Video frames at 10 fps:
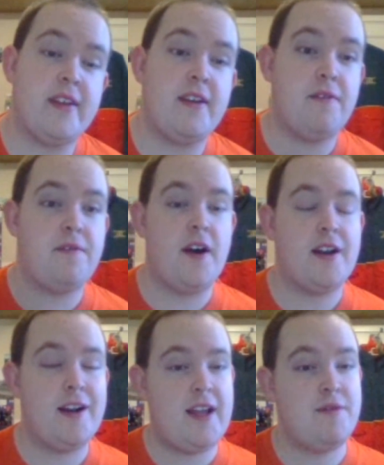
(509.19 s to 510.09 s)
the
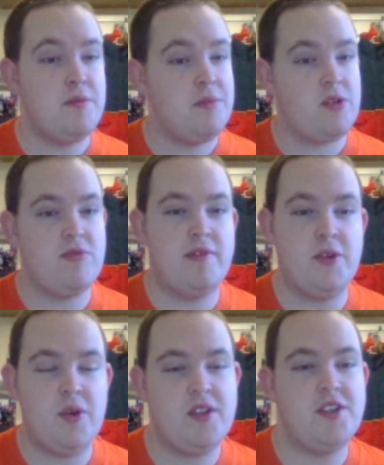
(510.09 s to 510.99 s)
final ever model
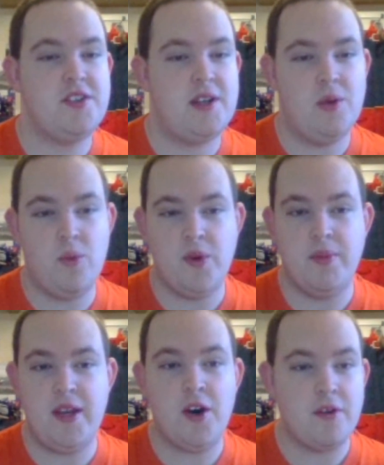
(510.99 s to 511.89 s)
review on this channel will
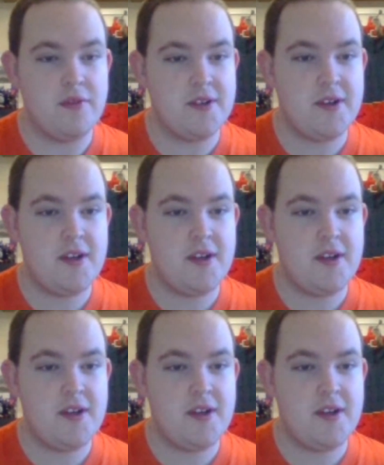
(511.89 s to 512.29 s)
be of,